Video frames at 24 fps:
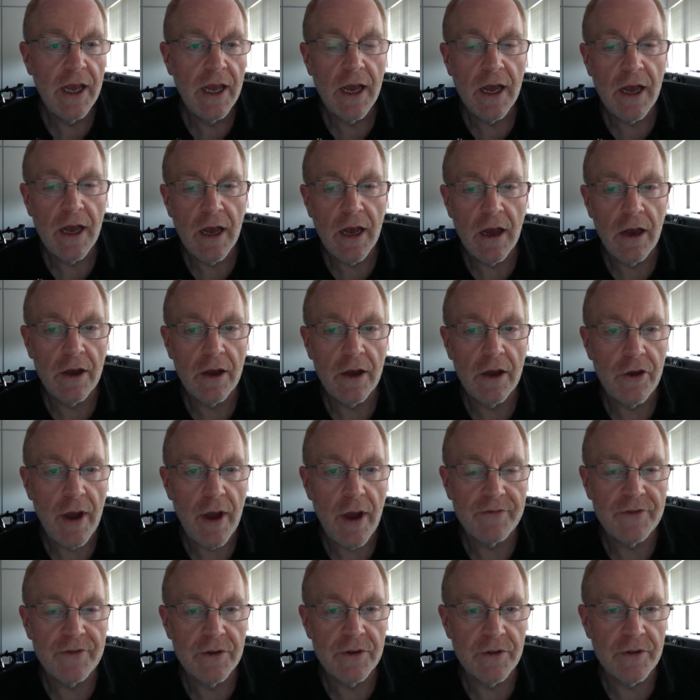Uh, you
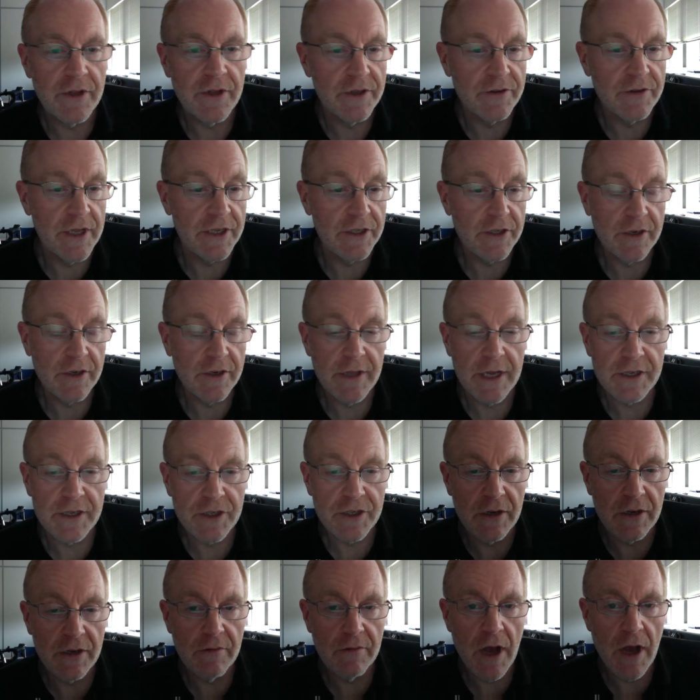have to, there's,
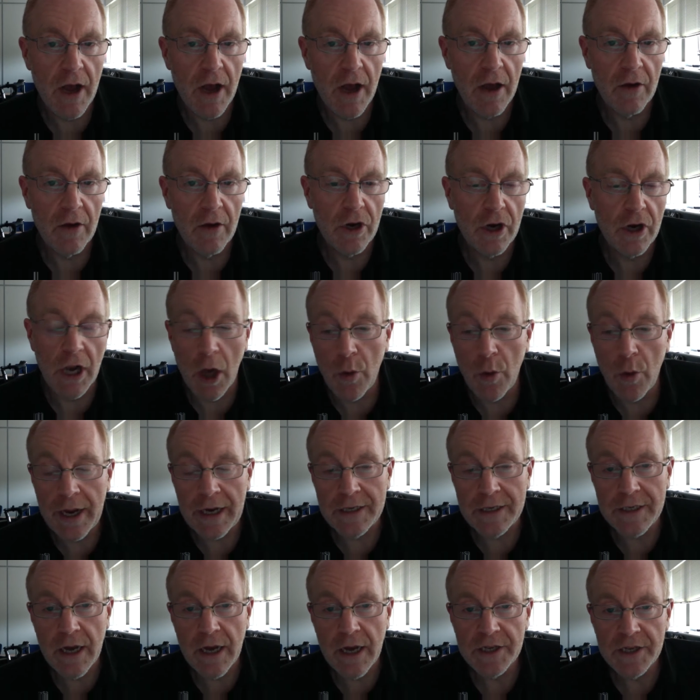there's uh,
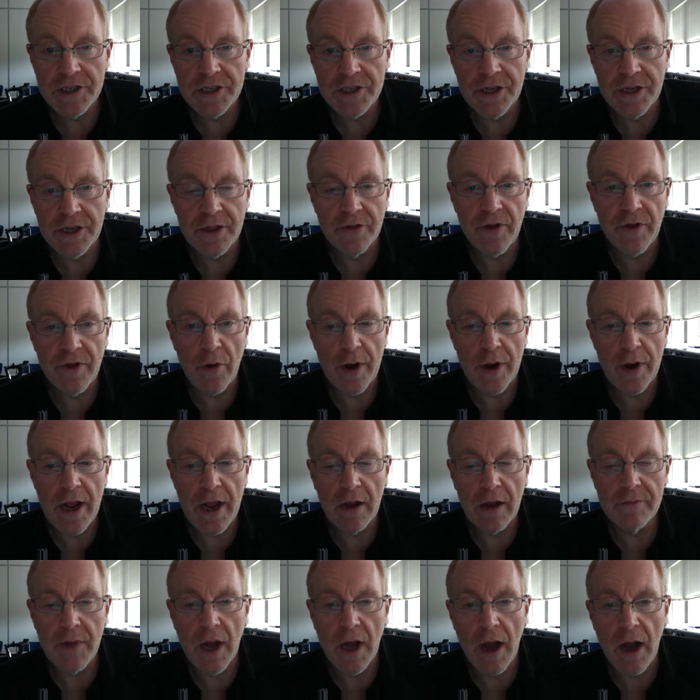glowing dust at the very
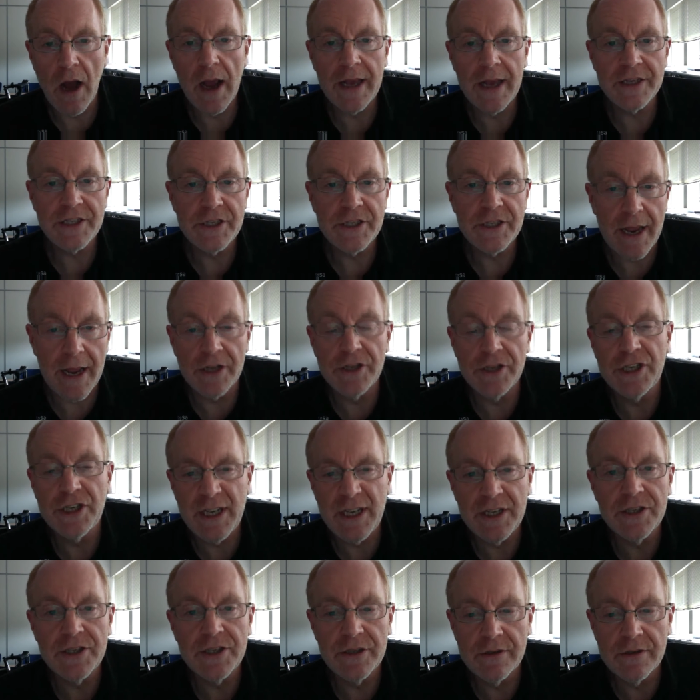the highest
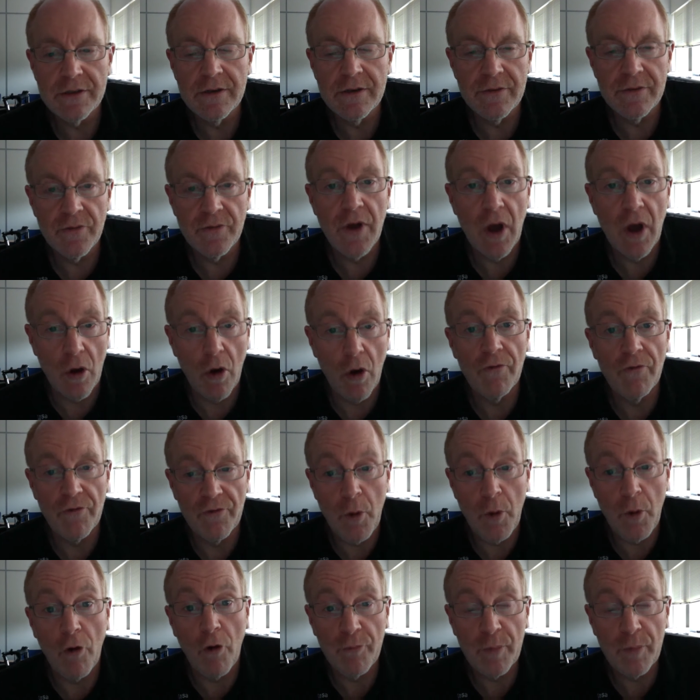energies of,
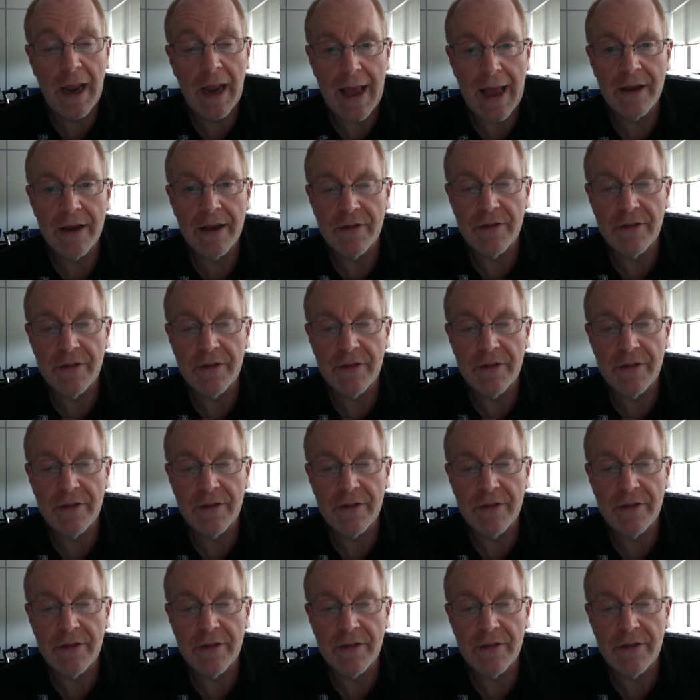of Planck.